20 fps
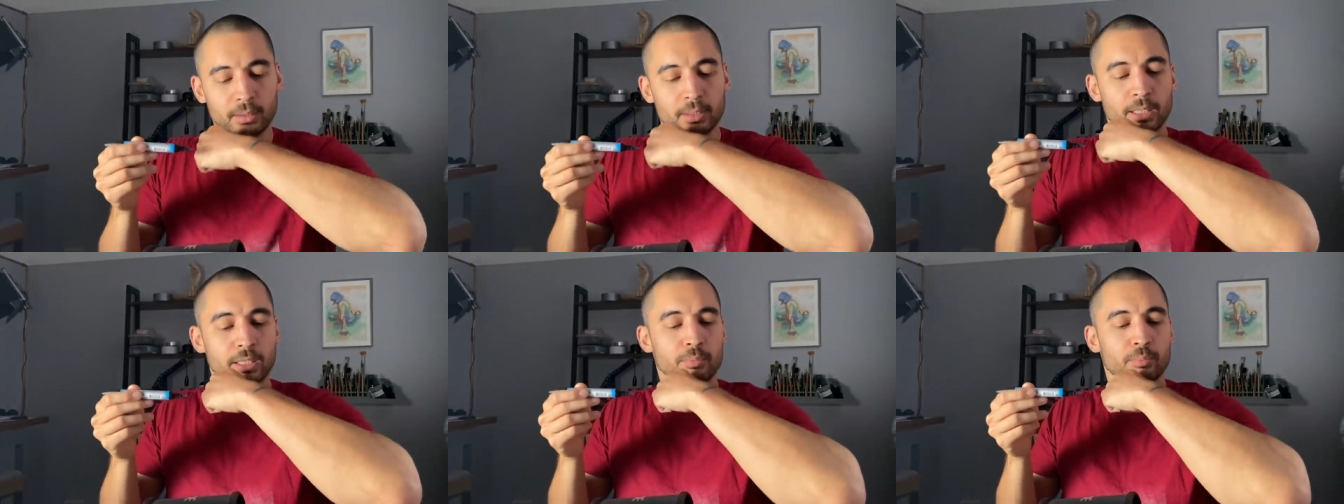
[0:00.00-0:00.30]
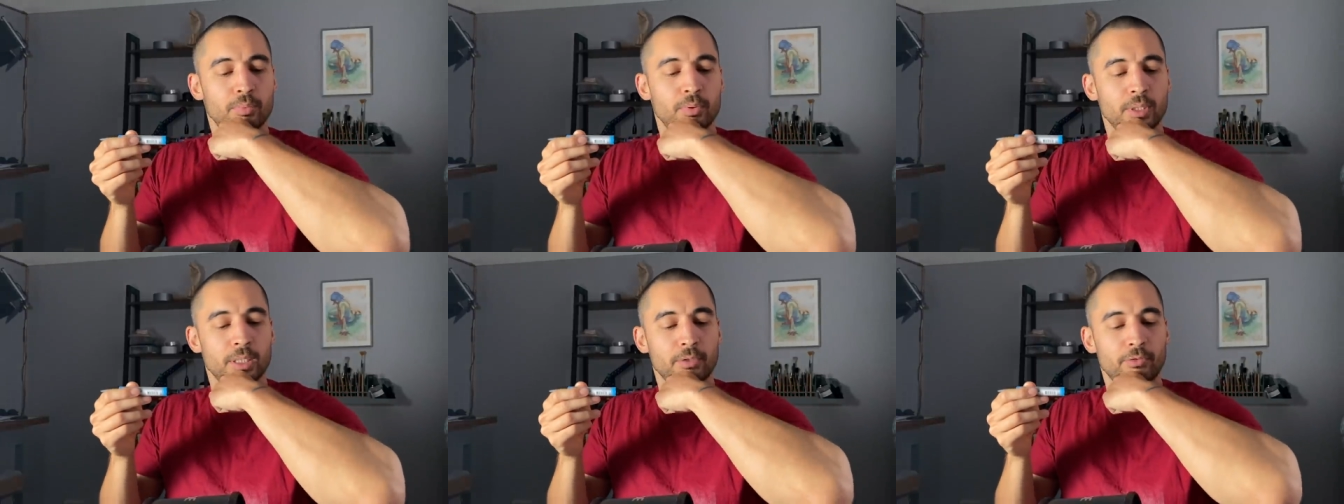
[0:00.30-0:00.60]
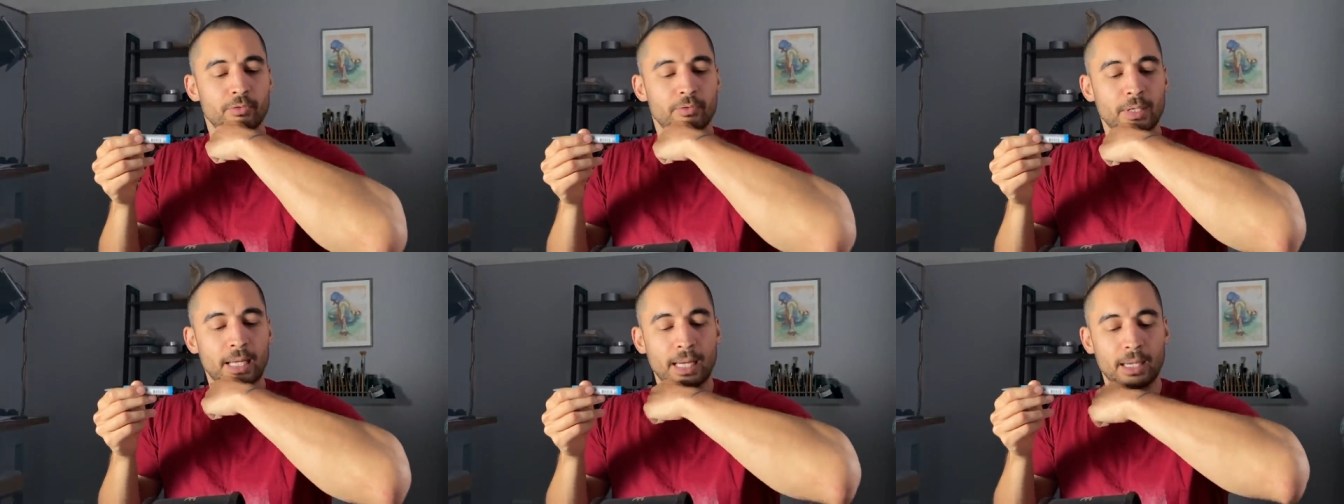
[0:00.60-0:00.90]
That's pretty
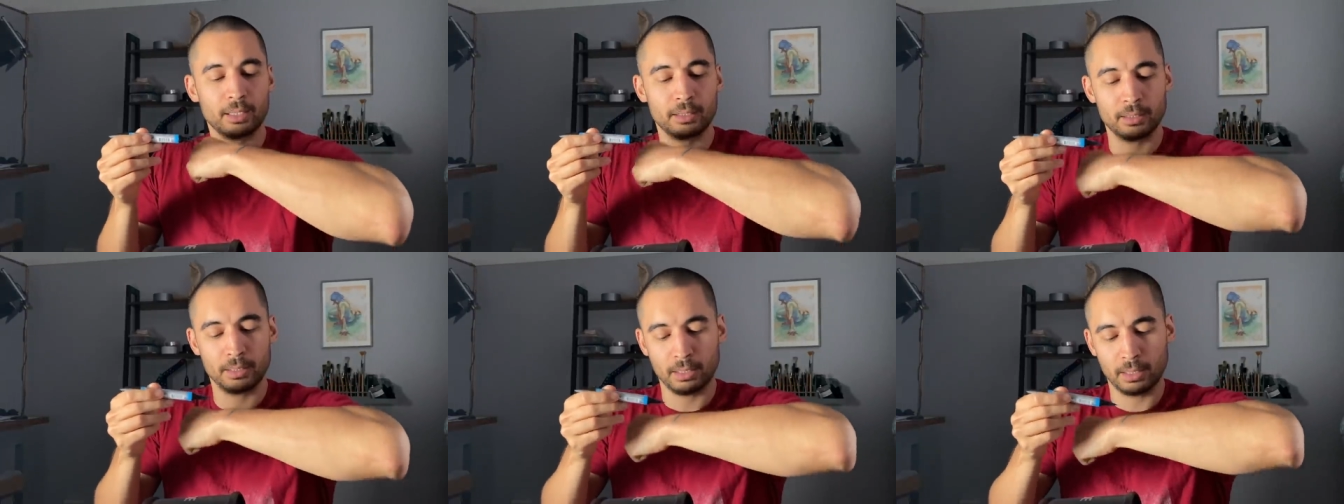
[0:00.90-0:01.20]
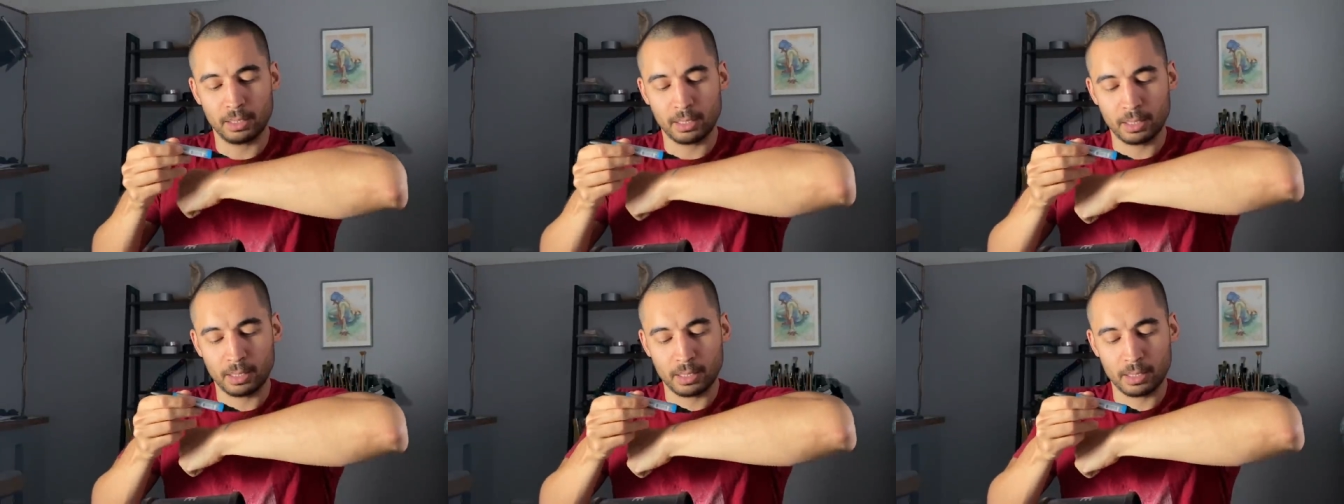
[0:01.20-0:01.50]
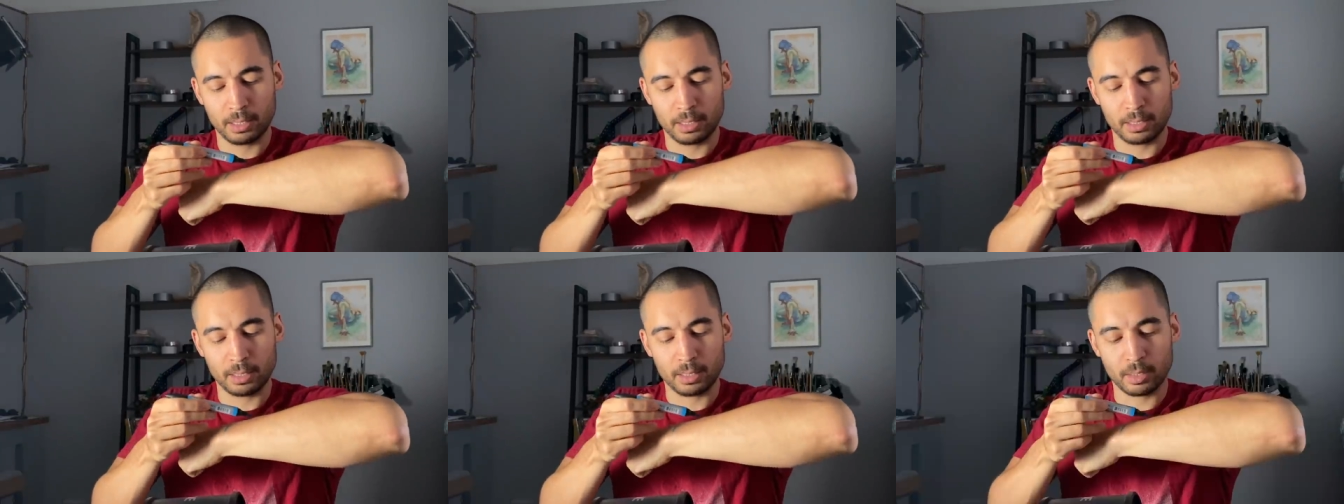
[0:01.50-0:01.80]
flat.
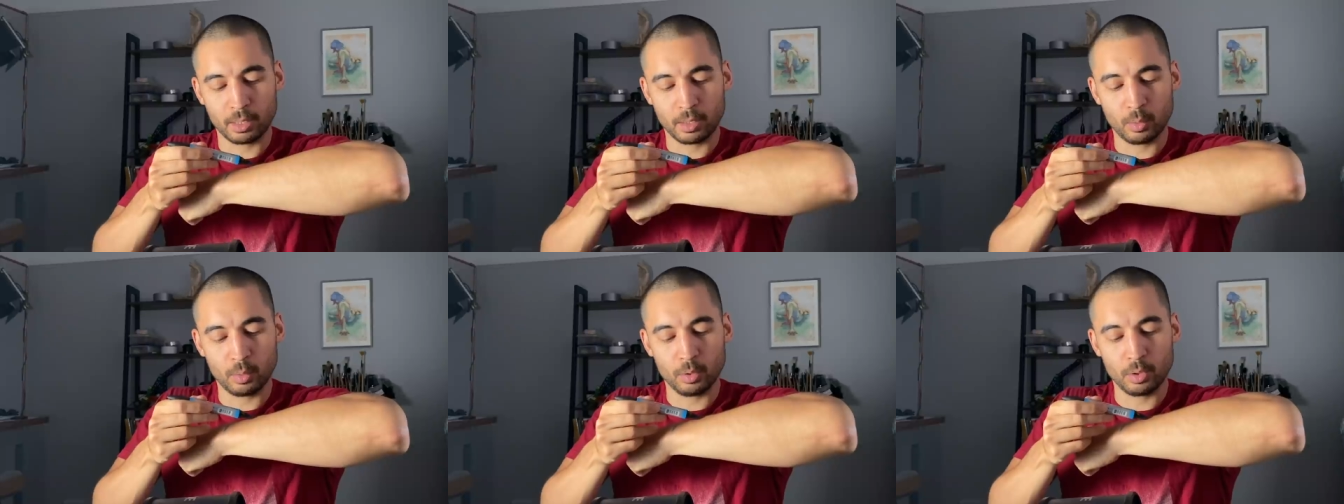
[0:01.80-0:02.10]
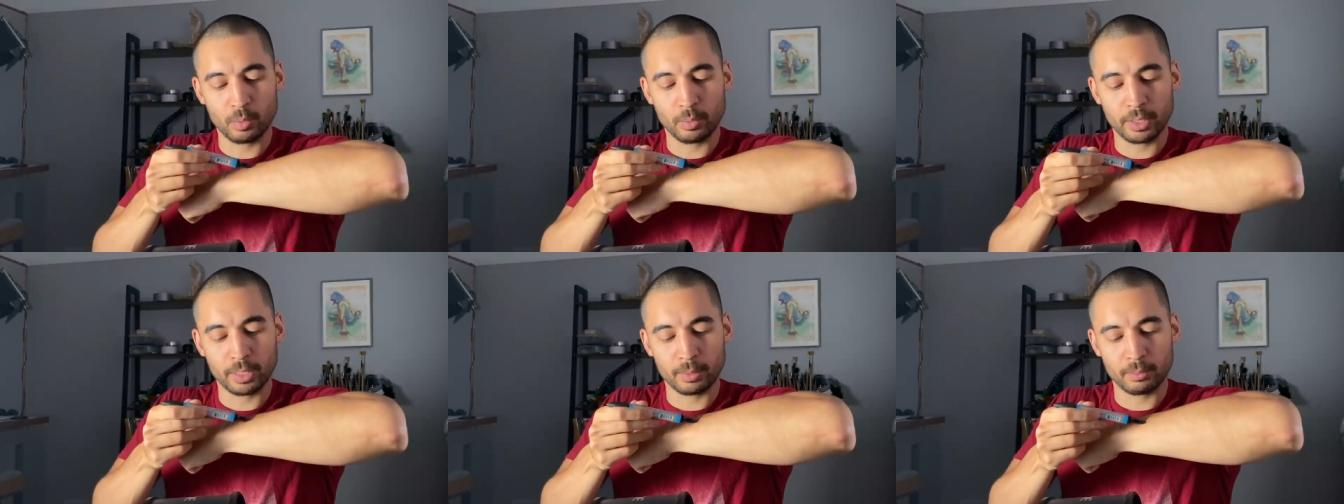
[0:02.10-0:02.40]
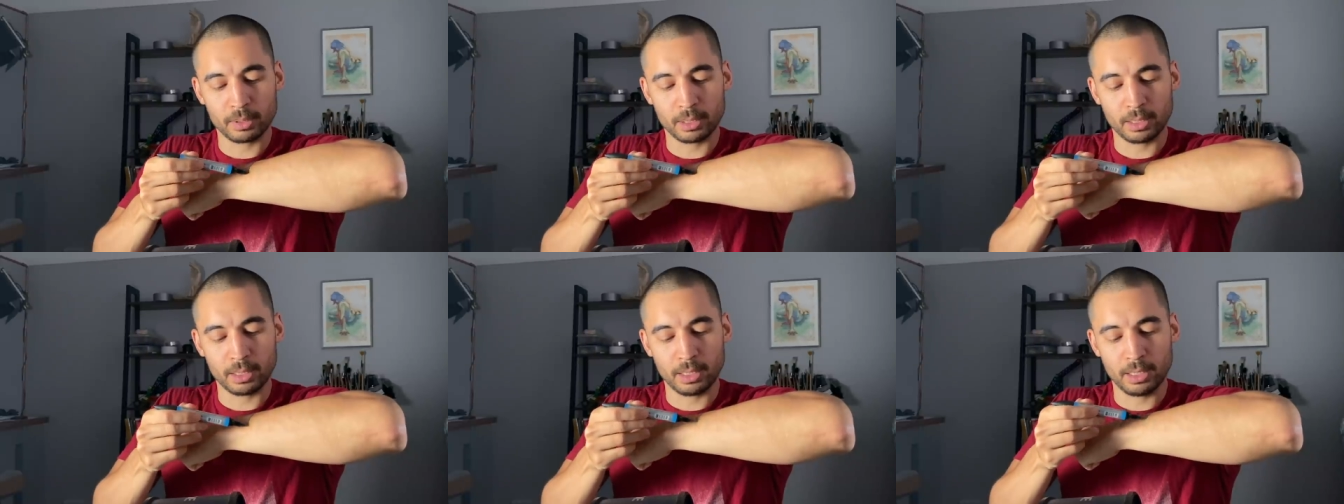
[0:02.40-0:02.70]
All the way
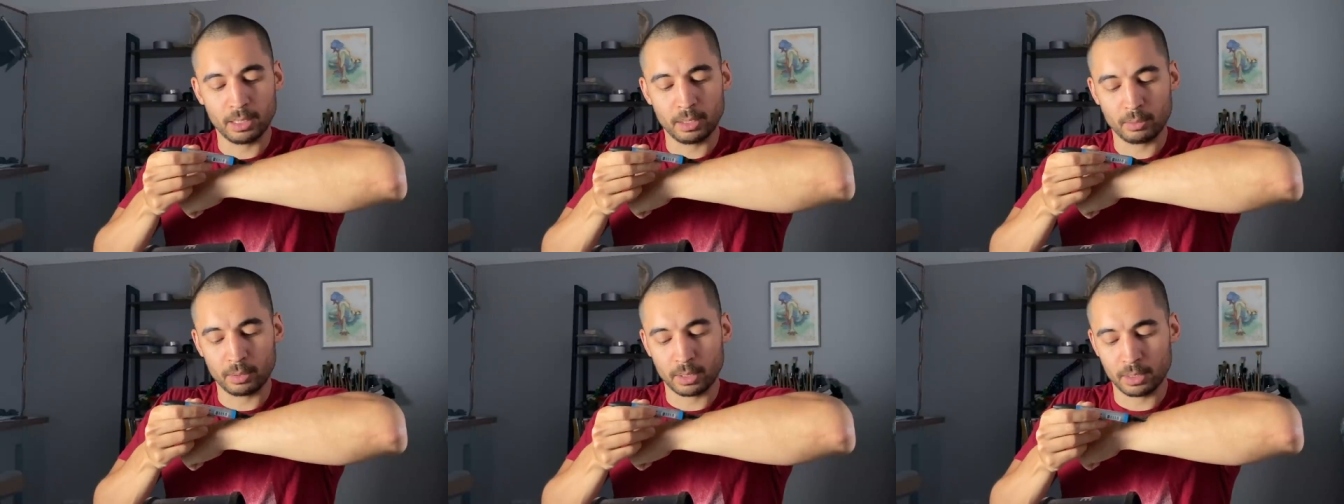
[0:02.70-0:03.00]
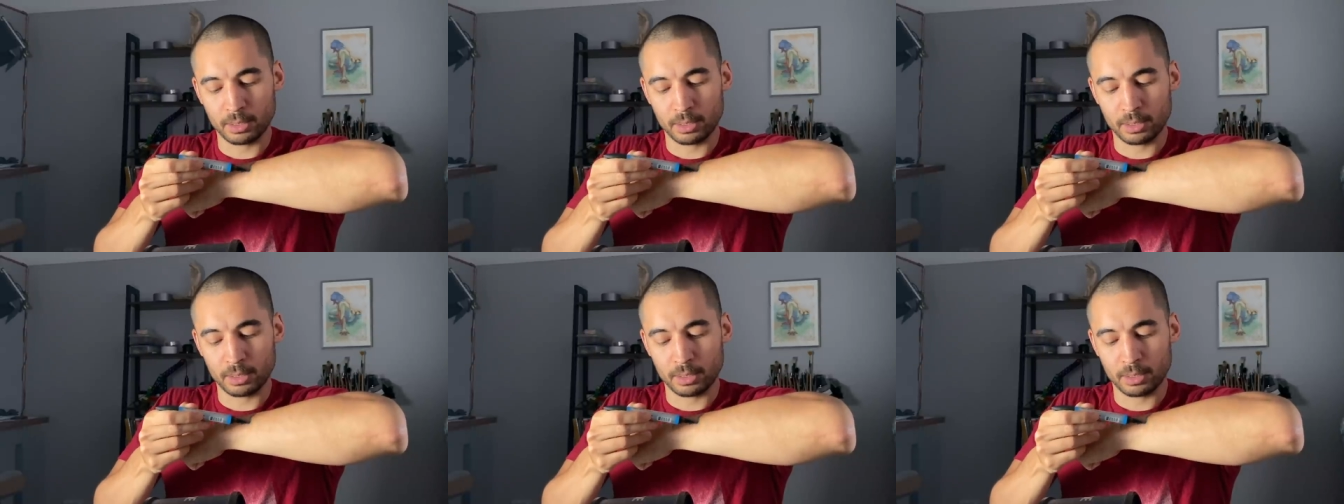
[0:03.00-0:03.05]
up to here,